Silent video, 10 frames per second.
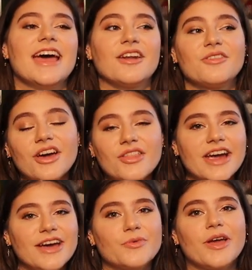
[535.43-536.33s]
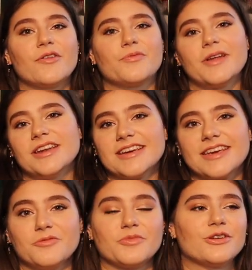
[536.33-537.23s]
And on the other hand, we have
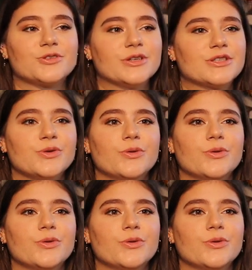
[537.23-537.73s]
Benedick and Beatrice,